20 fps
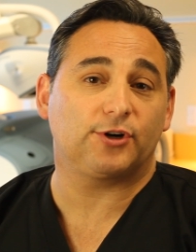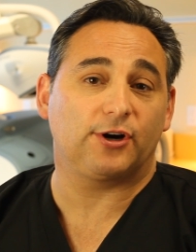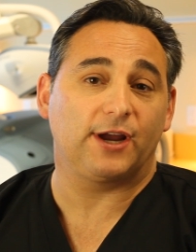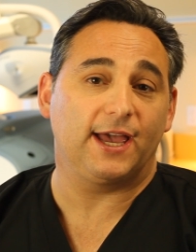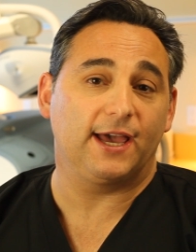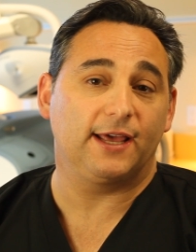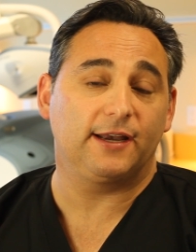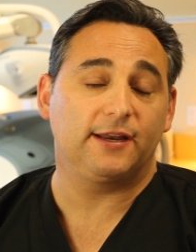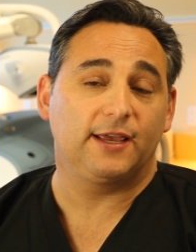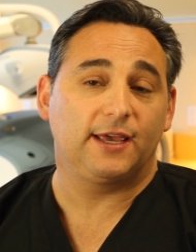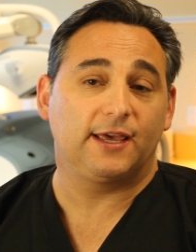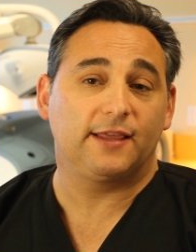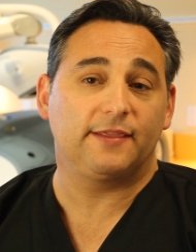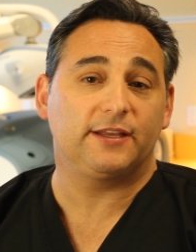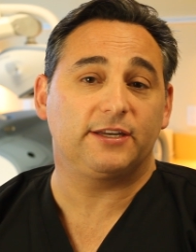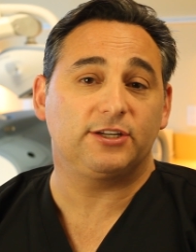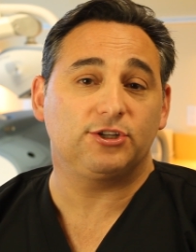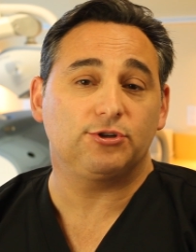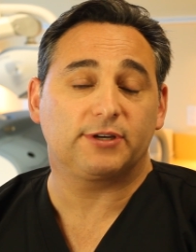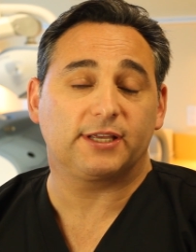your head, and
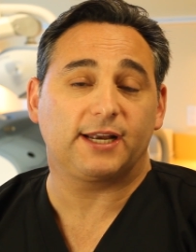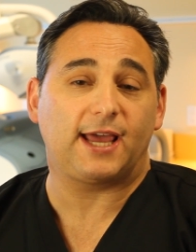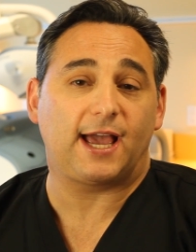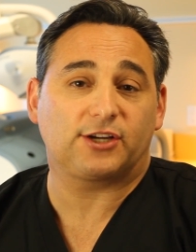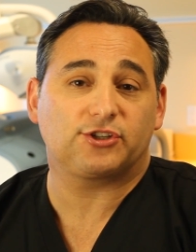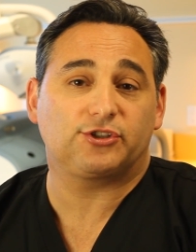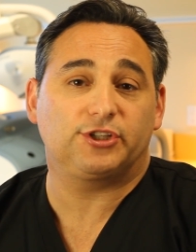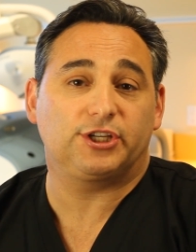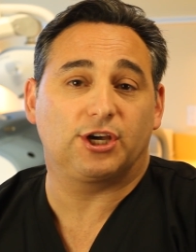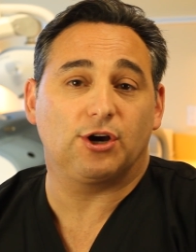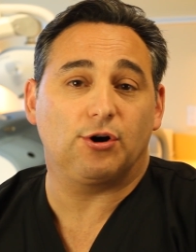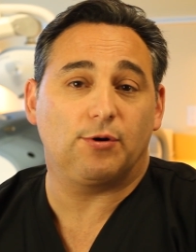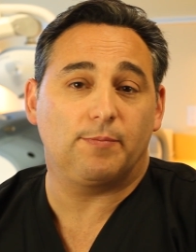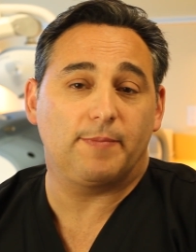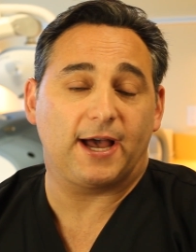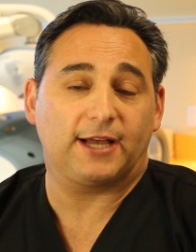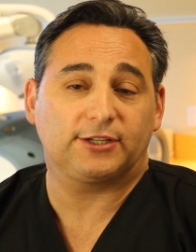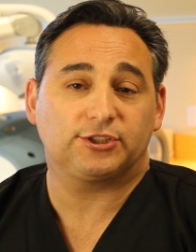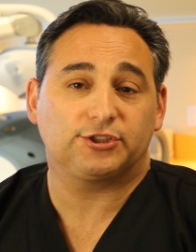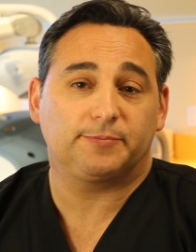then you can actually go
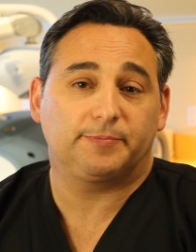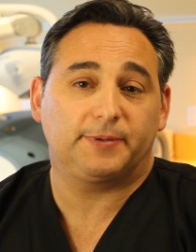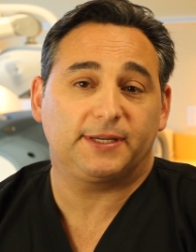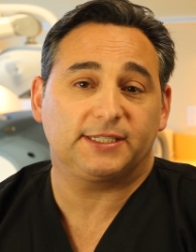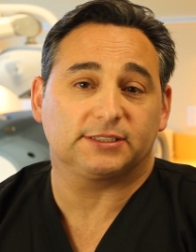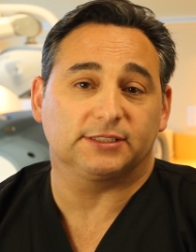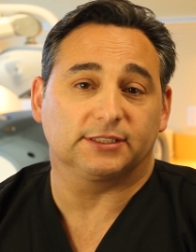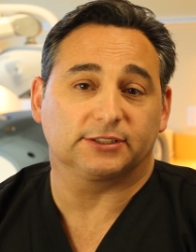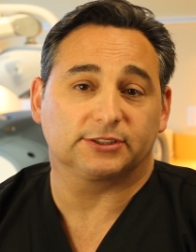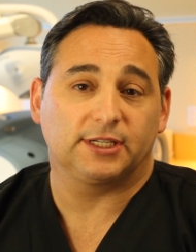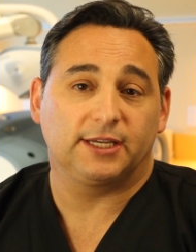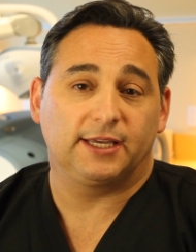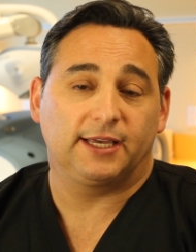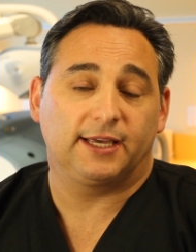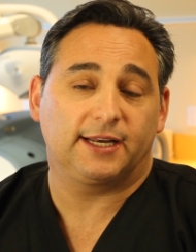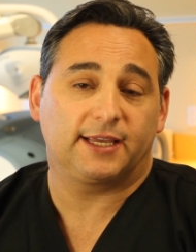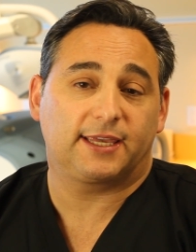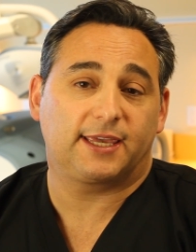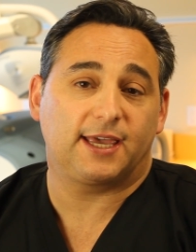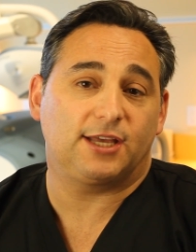about your business.
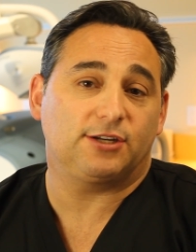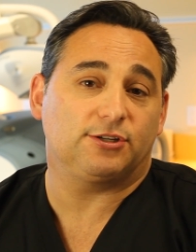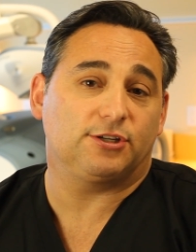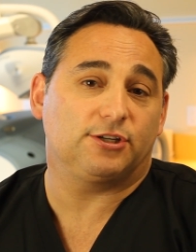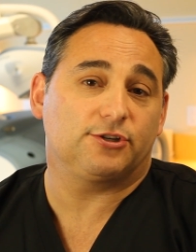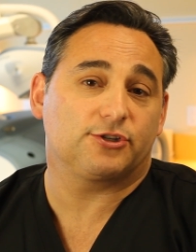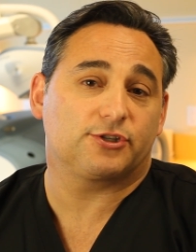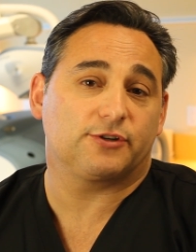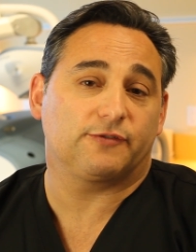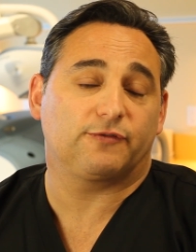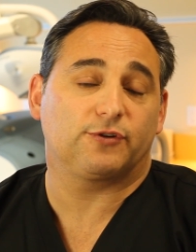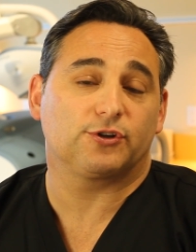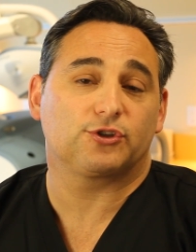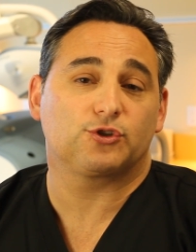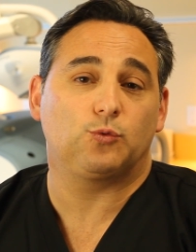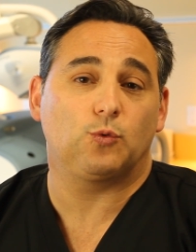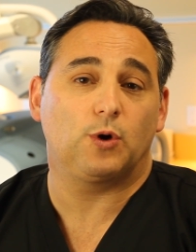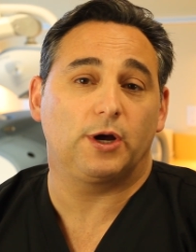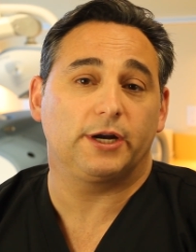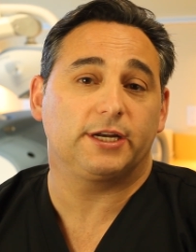And again, you use it for
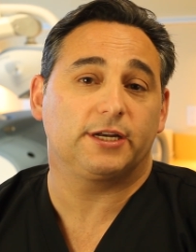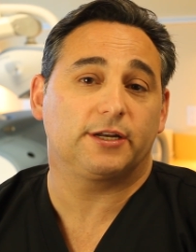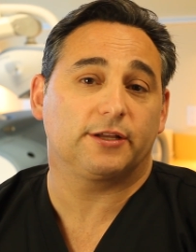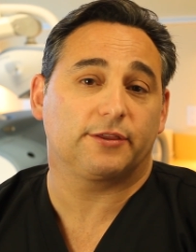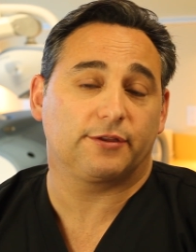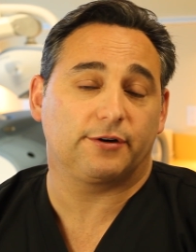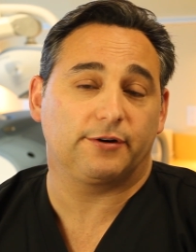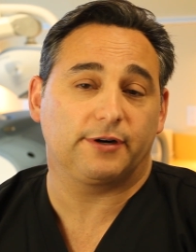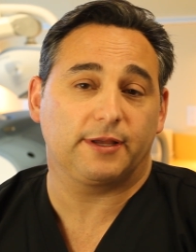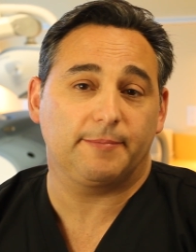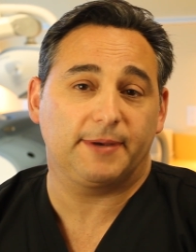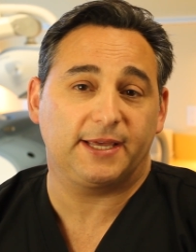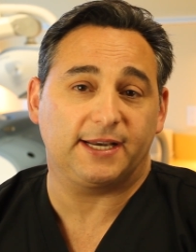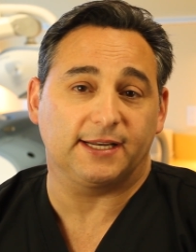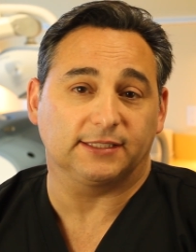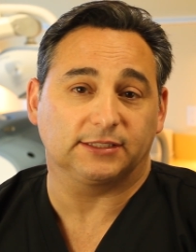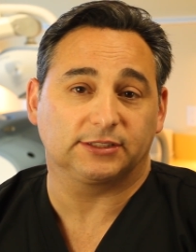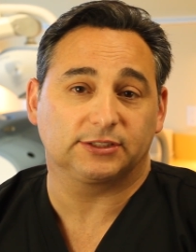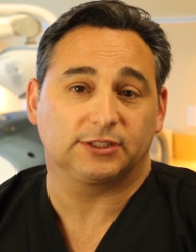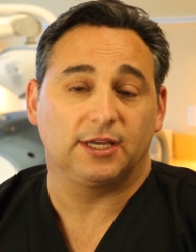20-30
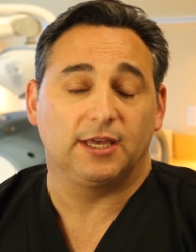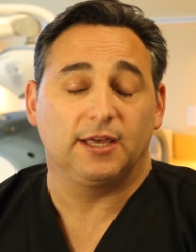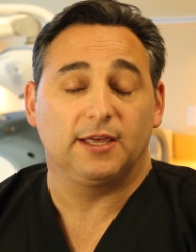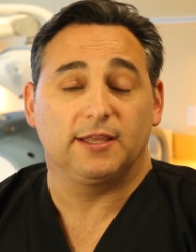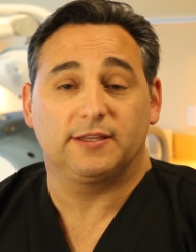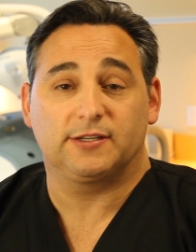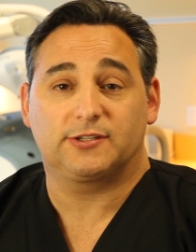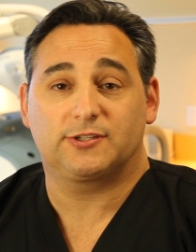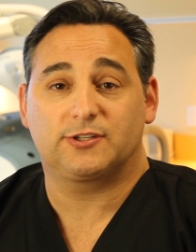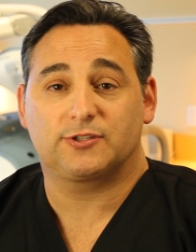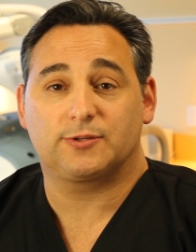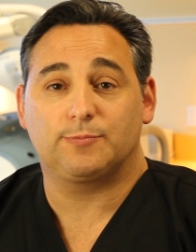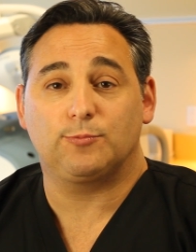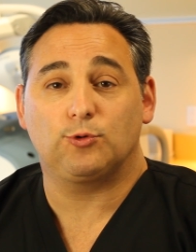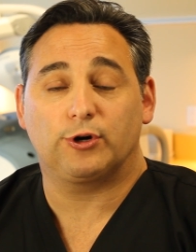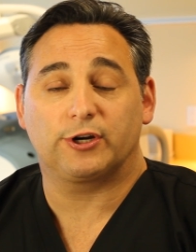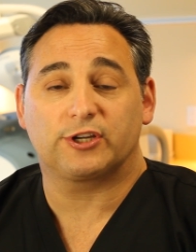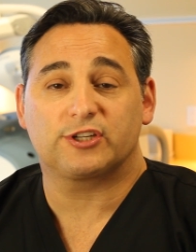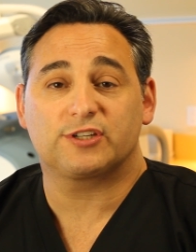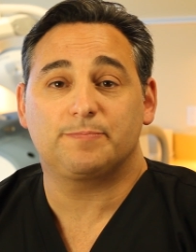minutes. This is a
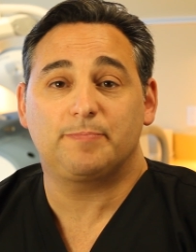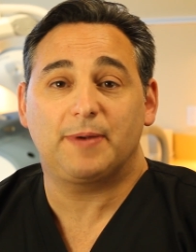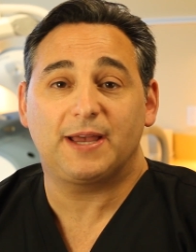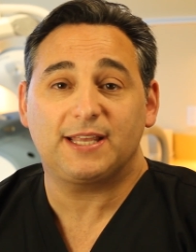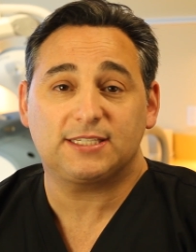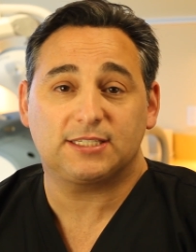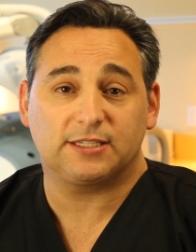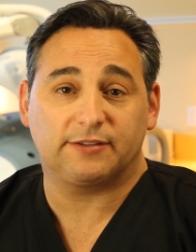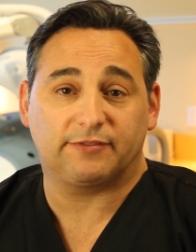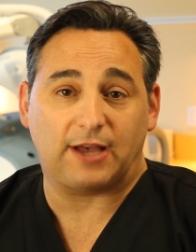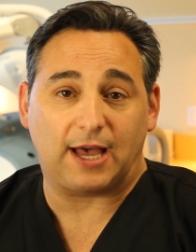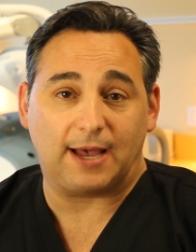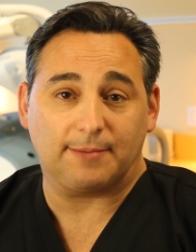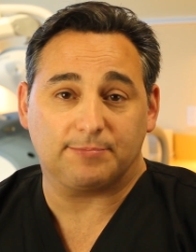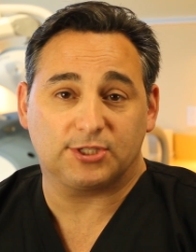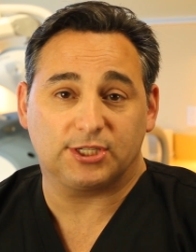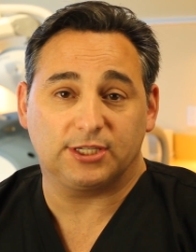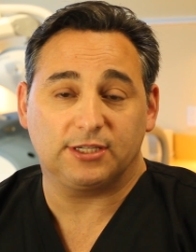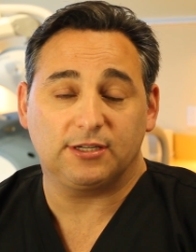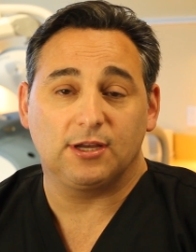more expensive
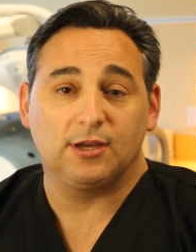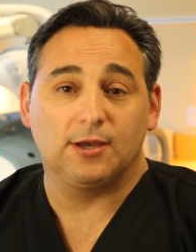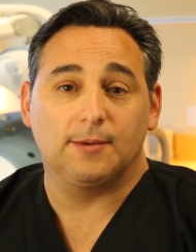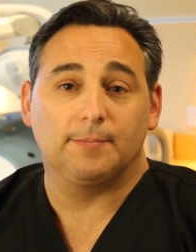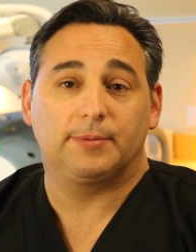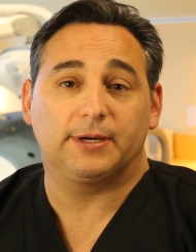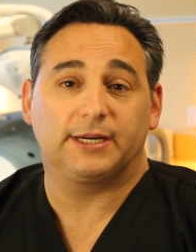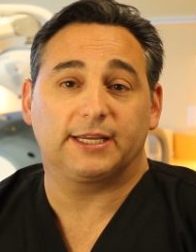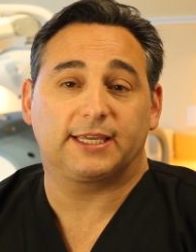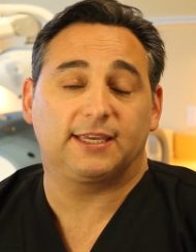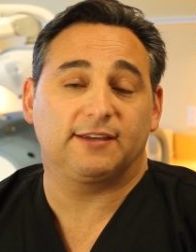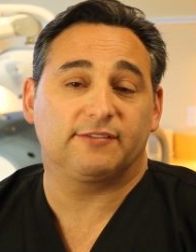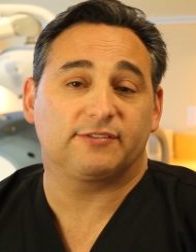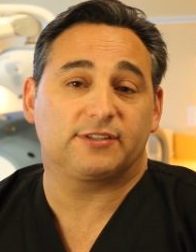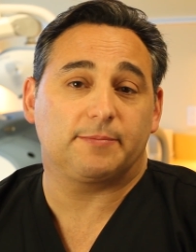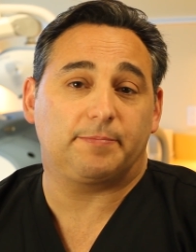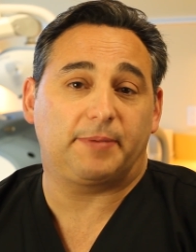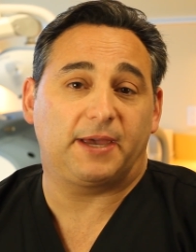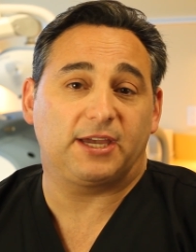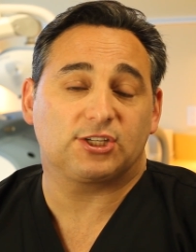option, but it gives
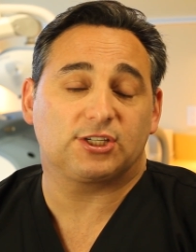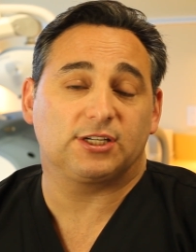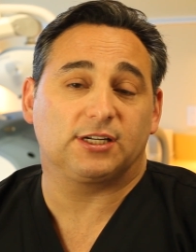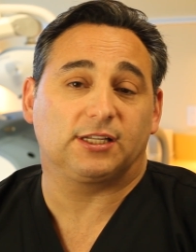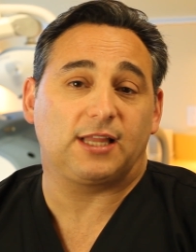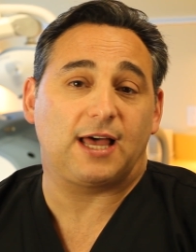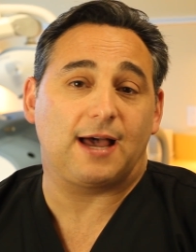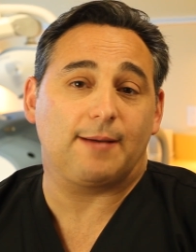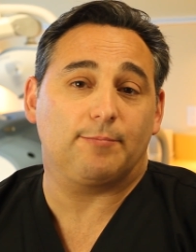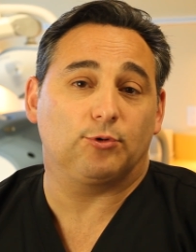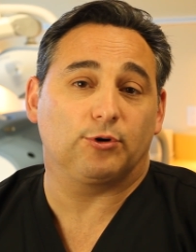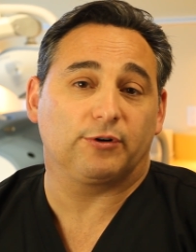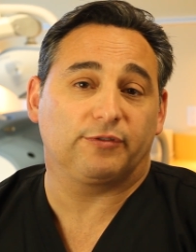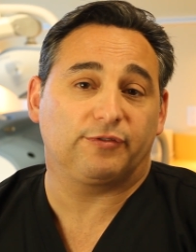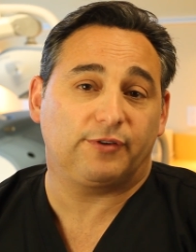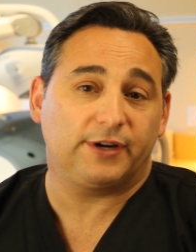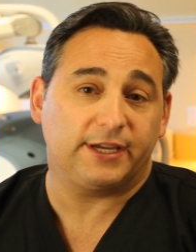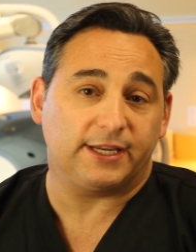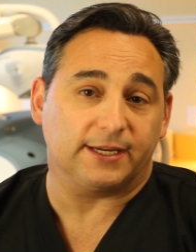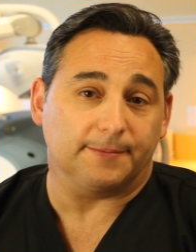the patient a lot more
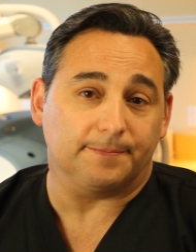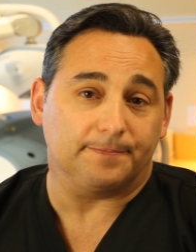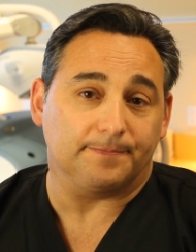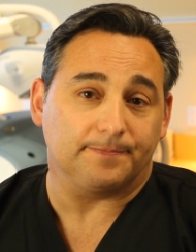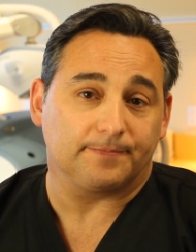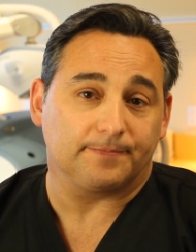freedom.